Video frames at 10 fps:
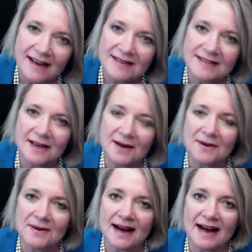
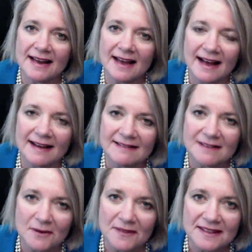So I, I
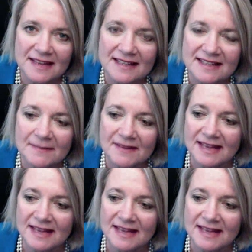don't think that it's something